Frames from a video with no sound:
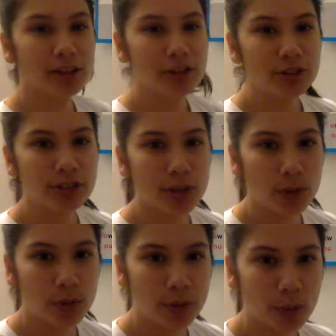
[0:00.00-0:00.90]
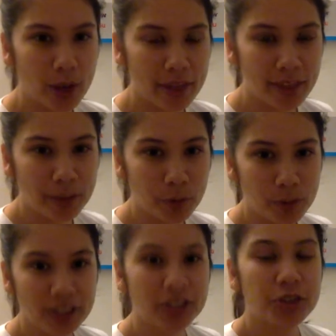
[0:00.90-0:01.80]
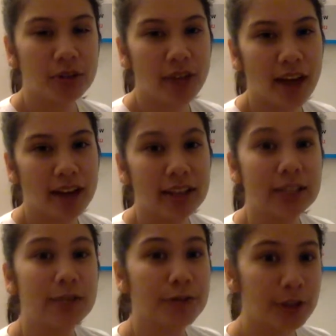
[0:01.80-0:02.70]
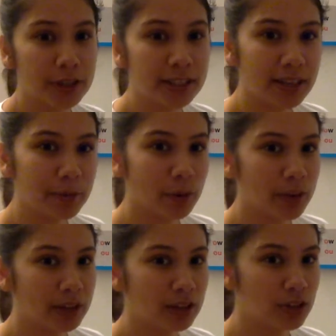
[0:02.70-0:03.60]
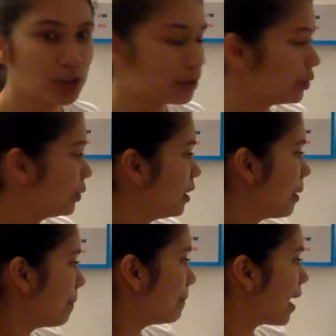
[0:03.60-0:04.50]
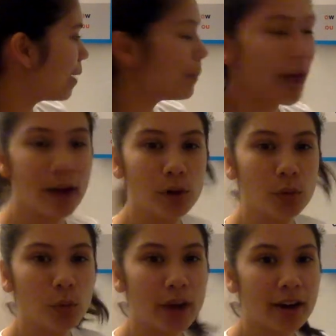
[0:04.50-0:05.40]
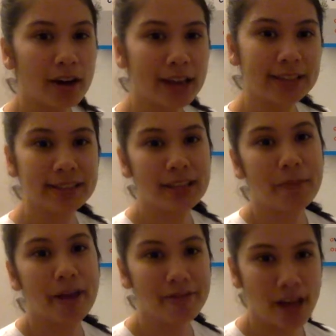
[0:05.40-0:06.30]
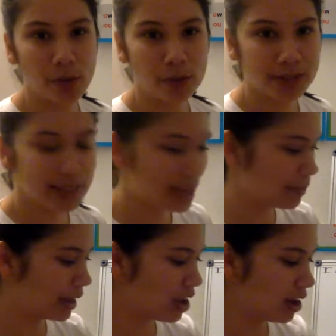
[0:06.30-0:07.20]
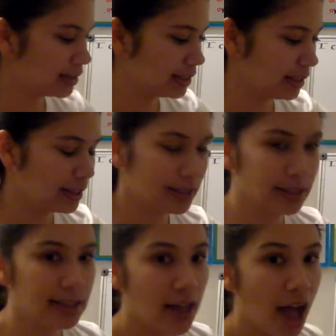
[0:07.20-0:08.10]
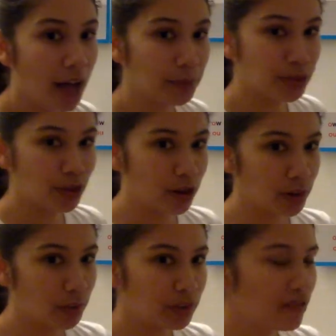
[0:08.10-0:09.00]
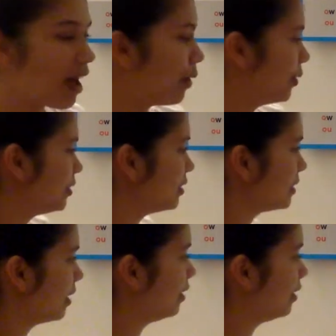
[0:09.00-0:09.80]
So the way that I'm going to do that is first I'm going to map out where I see my vowels and my consonants. I'm starting with the vowels.